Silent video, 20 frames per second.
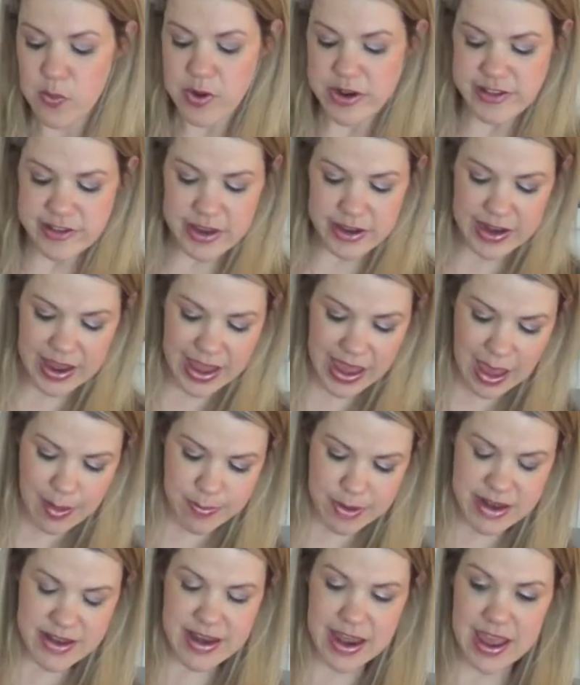What's going to
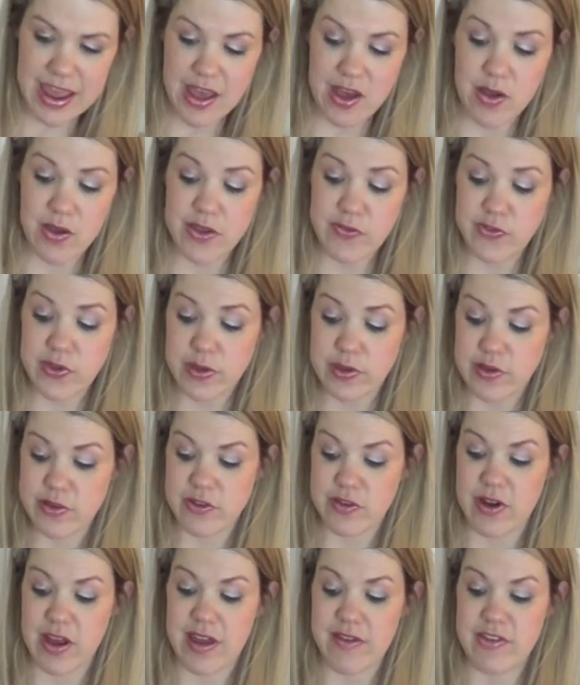happen now, if you use
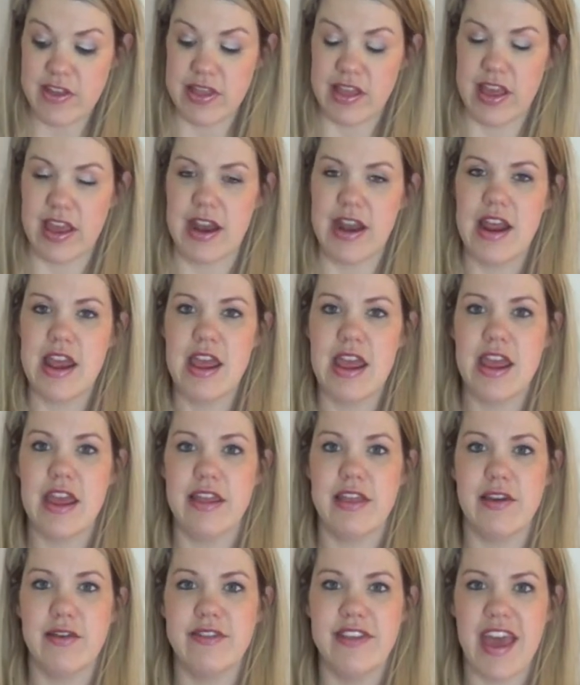your oven light,
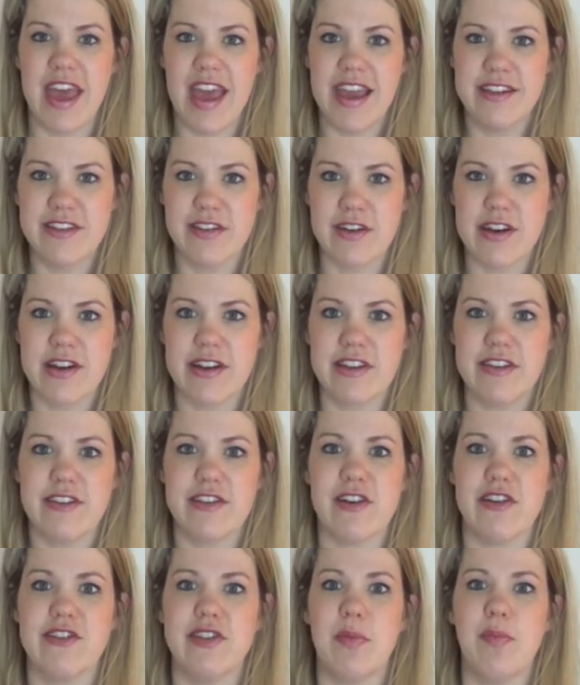those eggs are going to
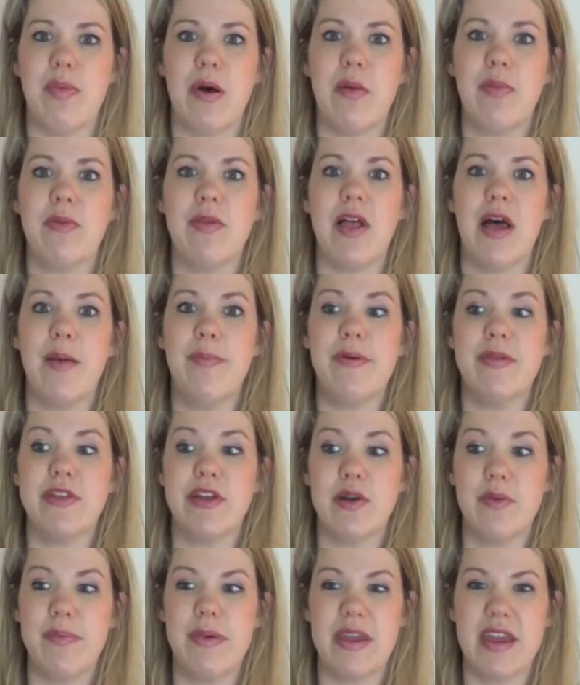start to bubble up a
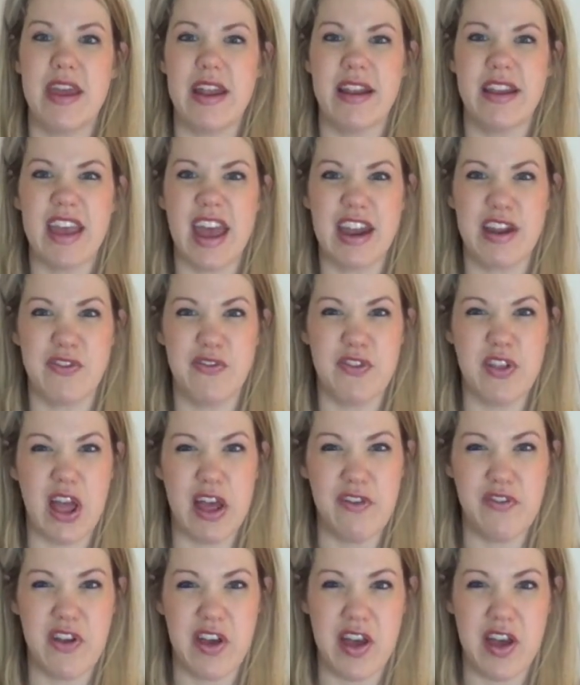little bit and kind of fluff